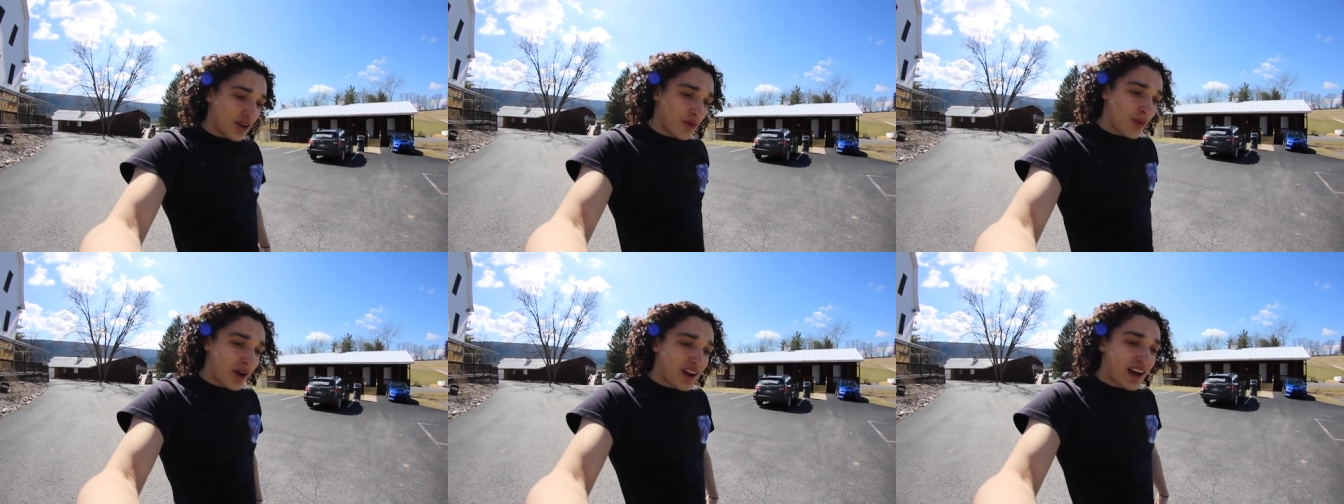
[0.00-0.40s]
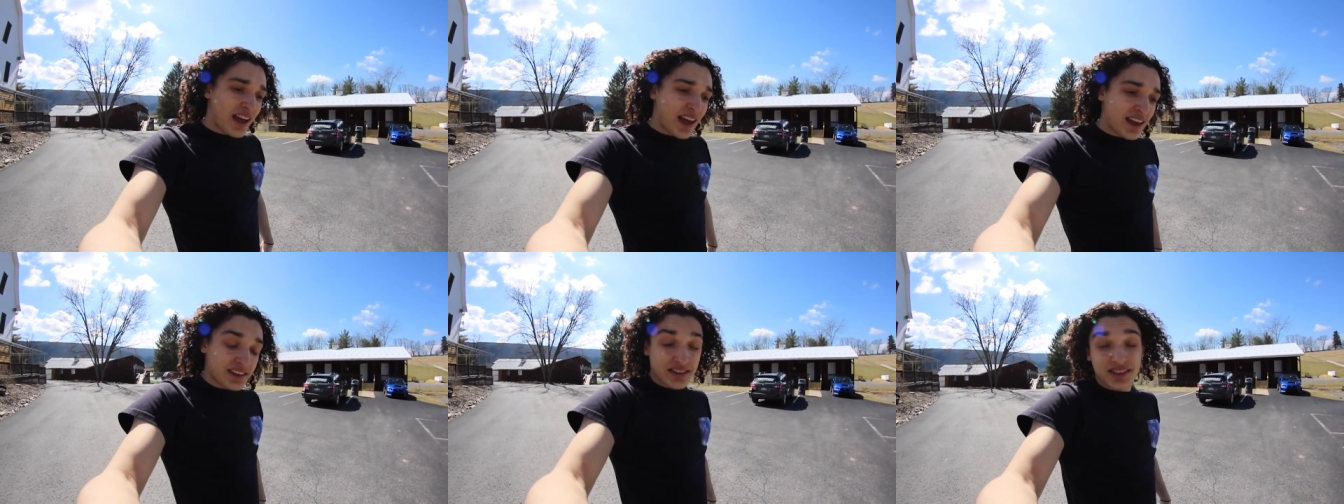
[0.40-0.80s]
where I
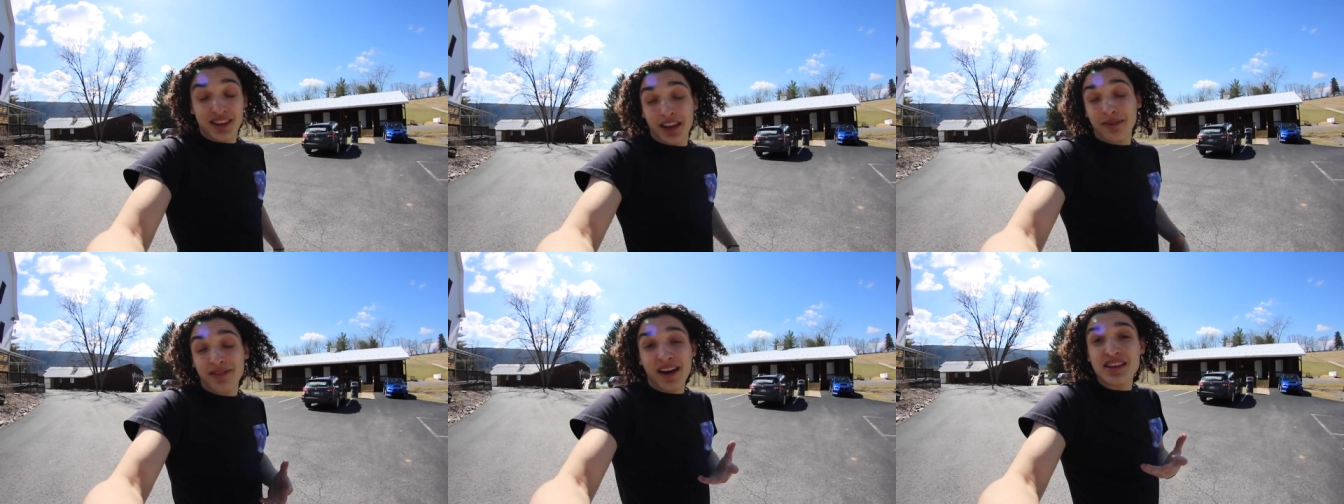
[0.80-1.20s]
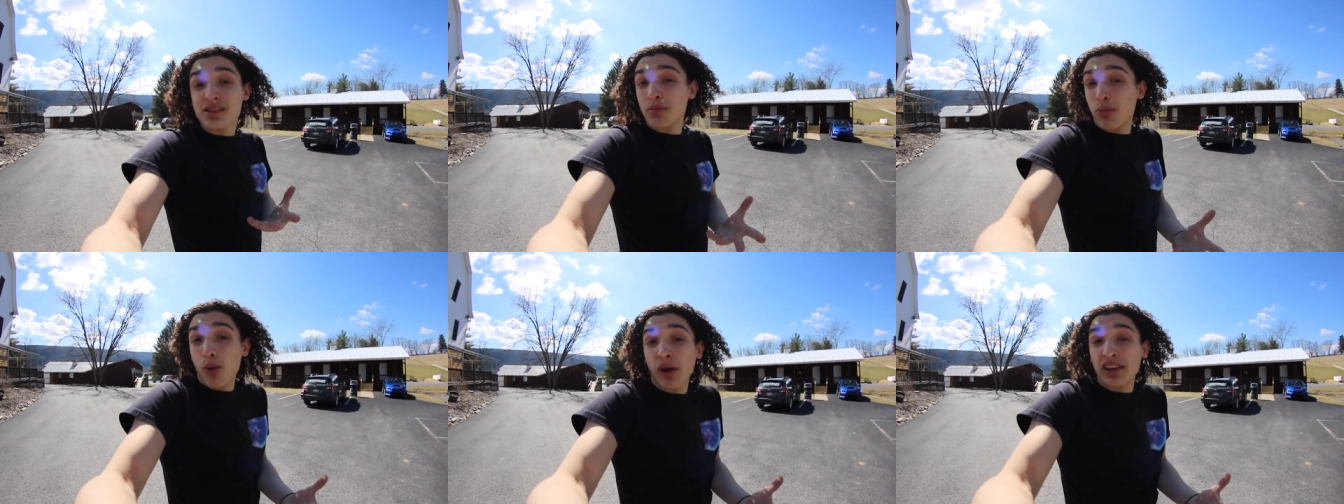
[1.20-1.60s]
had to solidify
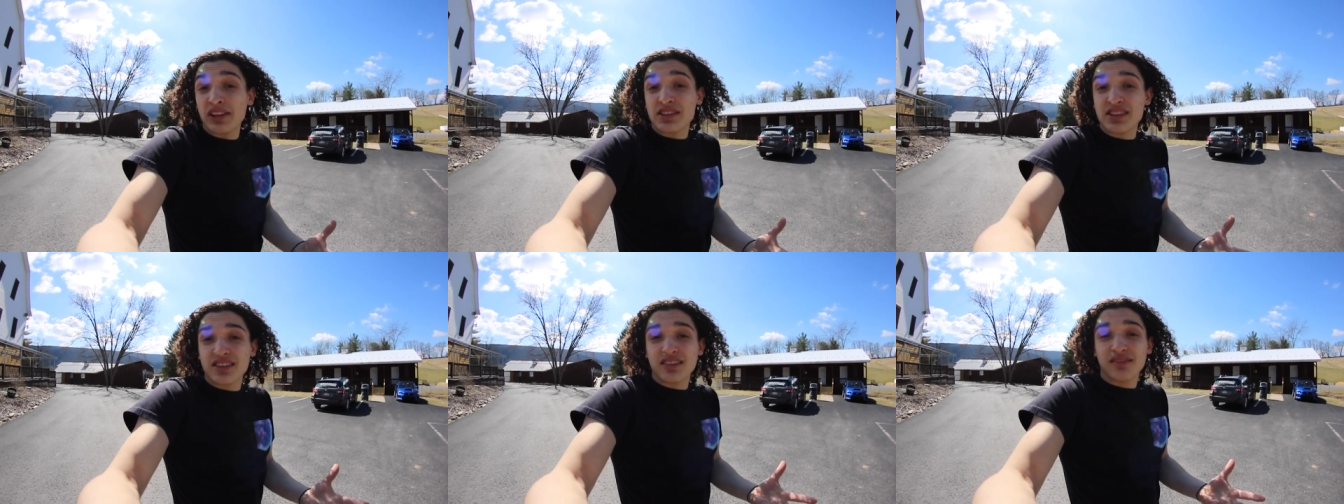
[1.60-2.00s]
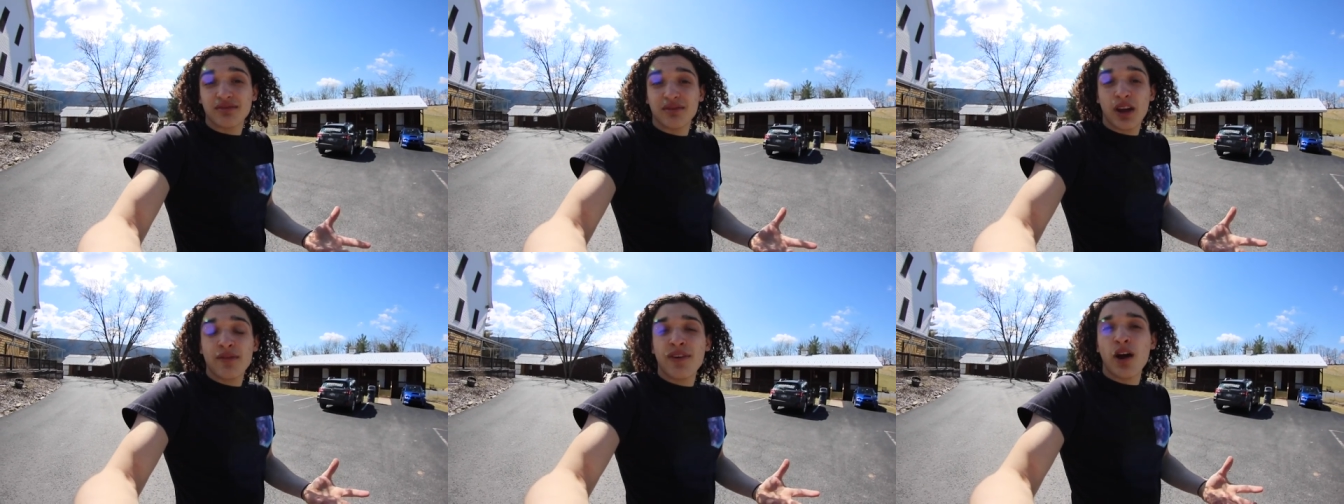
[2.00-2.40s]
some points
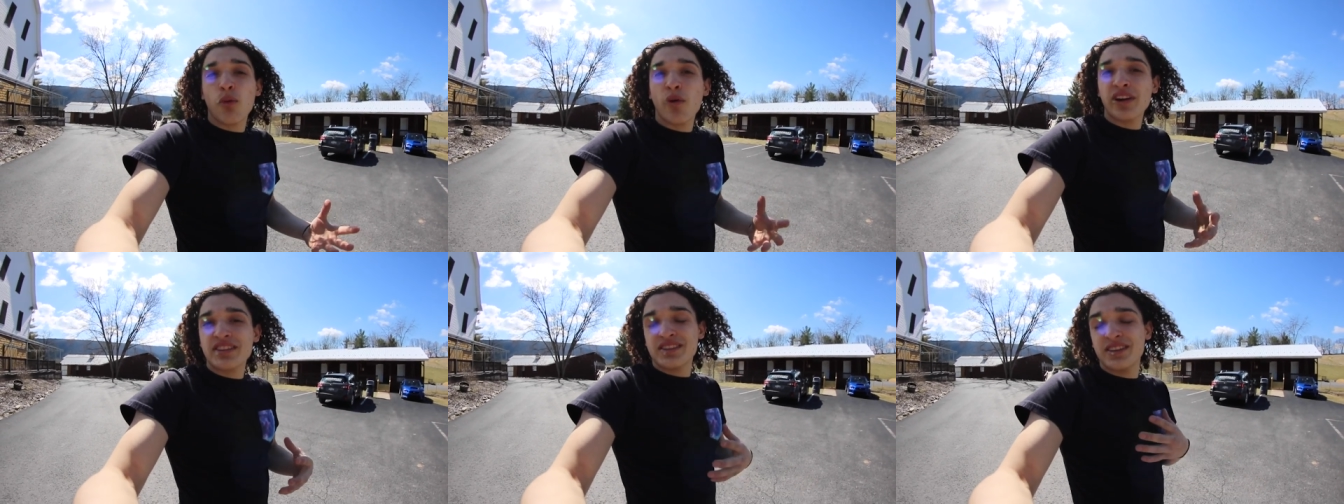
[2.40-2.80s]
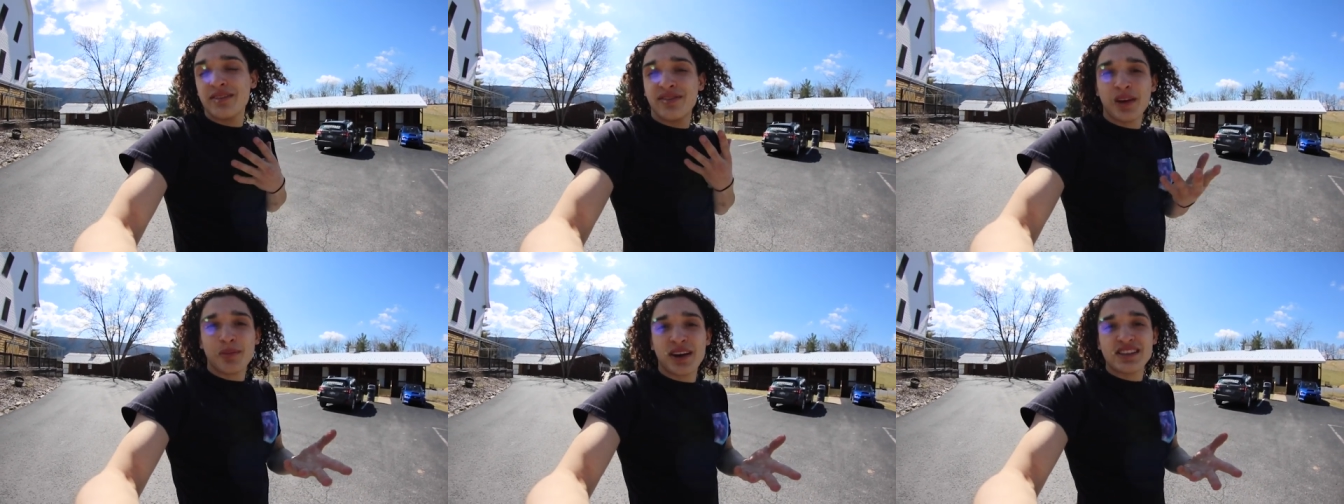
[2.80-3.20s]
if I wanted to
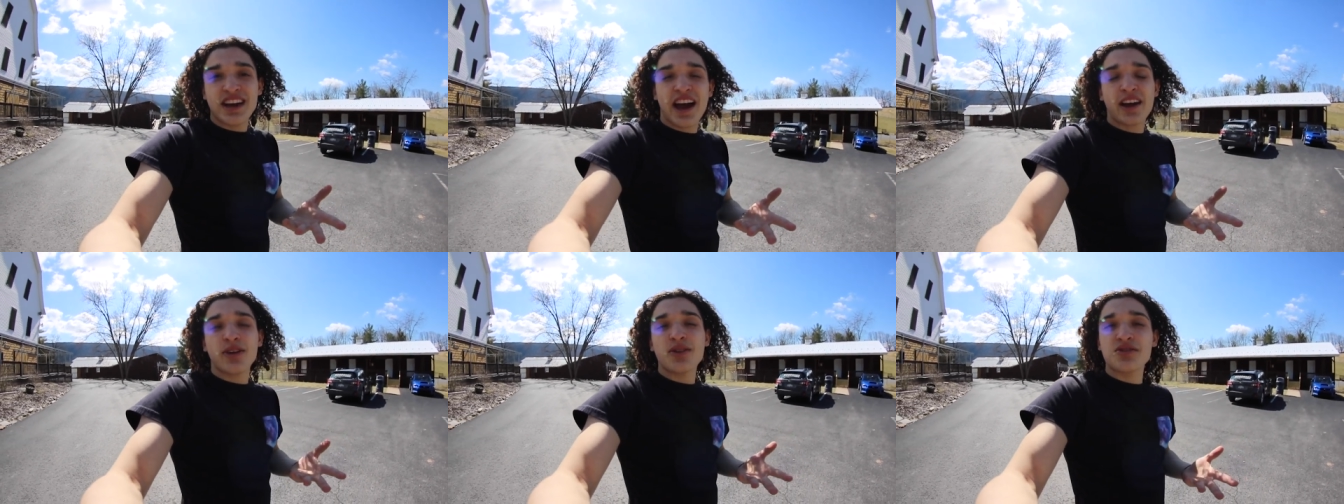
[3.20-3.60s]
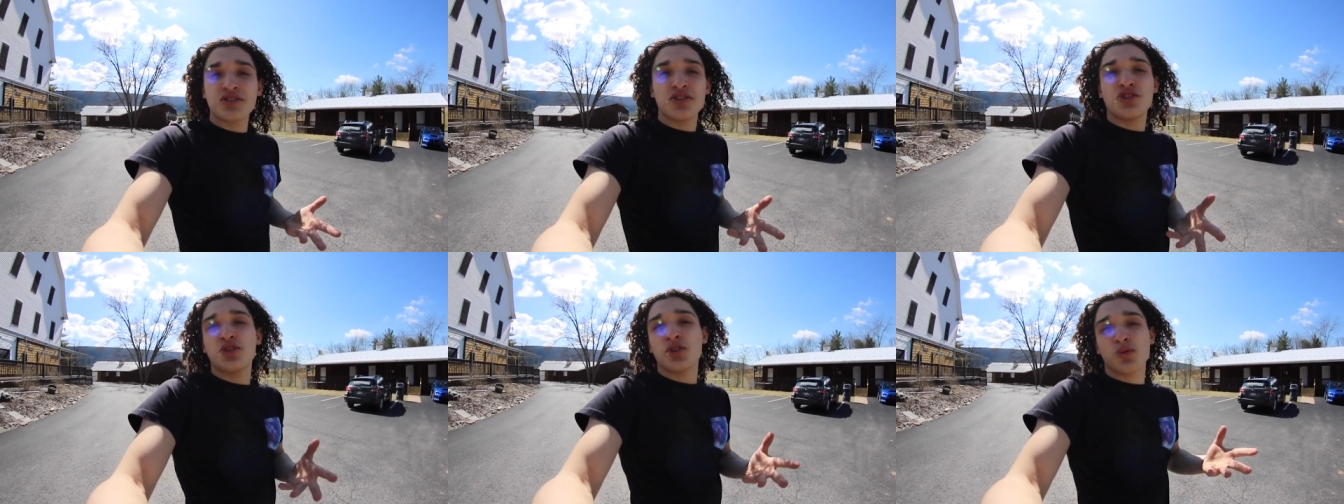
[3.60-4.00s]
defend my title as
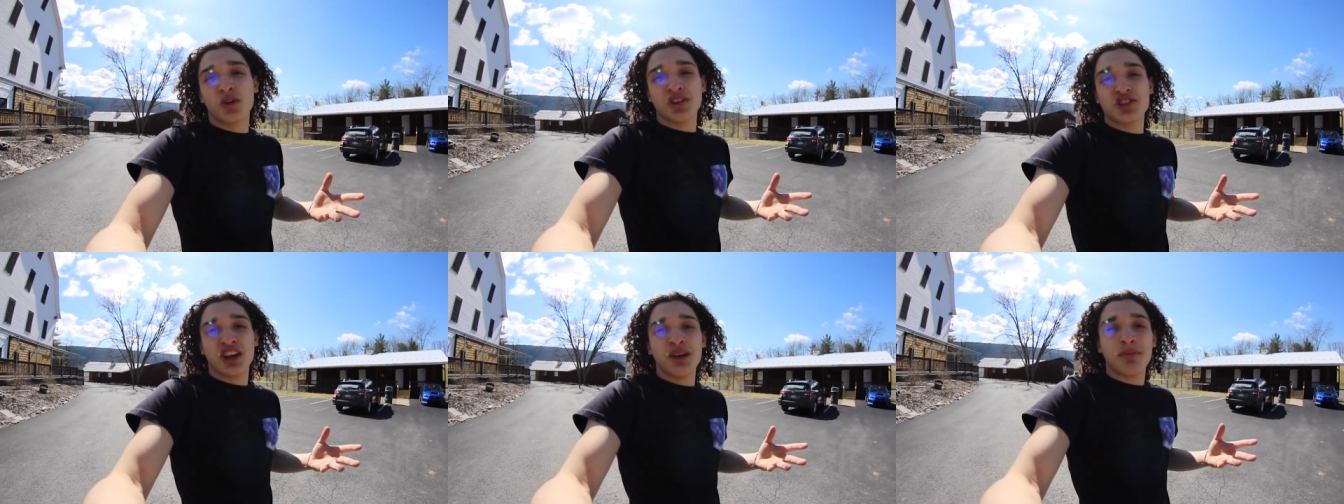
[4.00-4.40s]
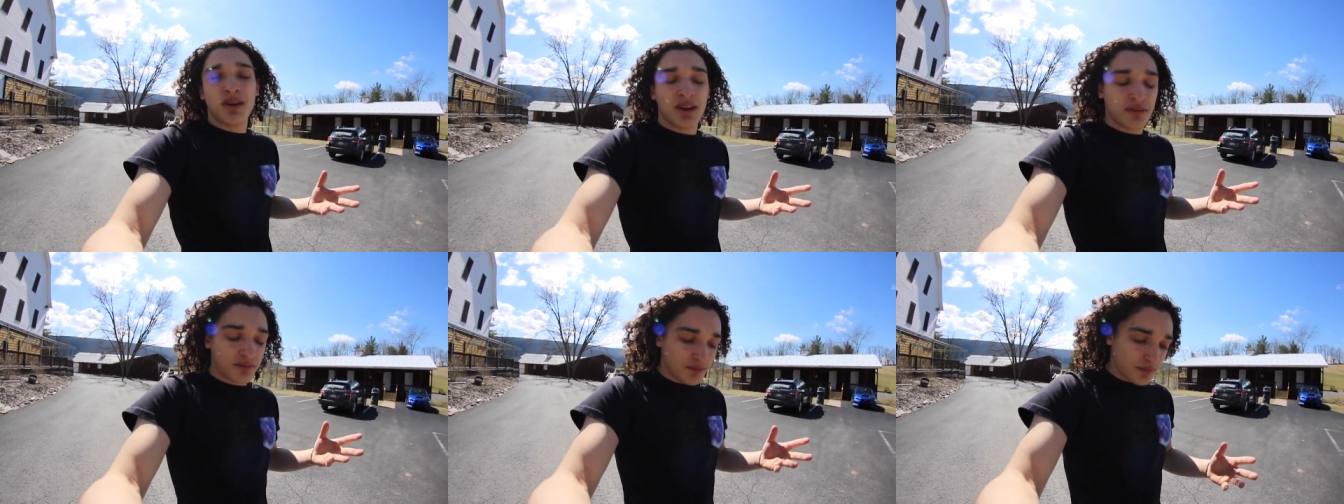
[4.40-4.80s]
the junior world champion.